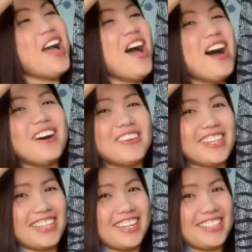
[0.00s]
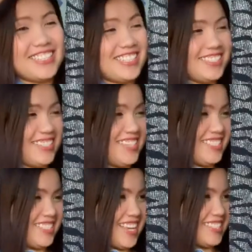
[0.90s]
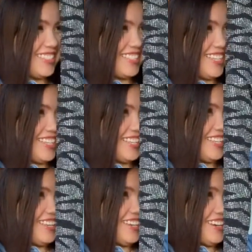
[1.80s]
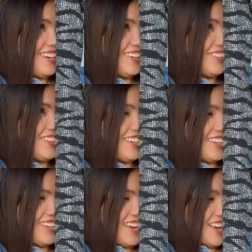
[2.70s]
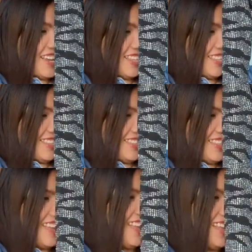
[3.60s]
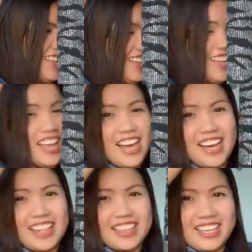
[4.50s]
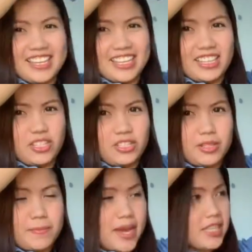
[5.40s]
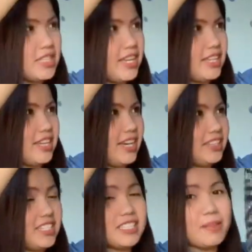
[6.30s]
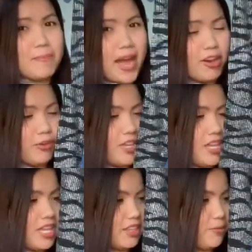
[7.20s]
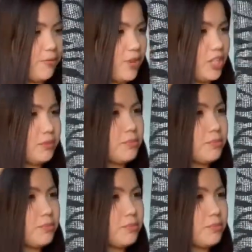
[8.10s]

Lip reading: Oh, my God. This is really sexy. Oh, my God. I like it. You know, the back is like that. This is the back, okay? Not the front.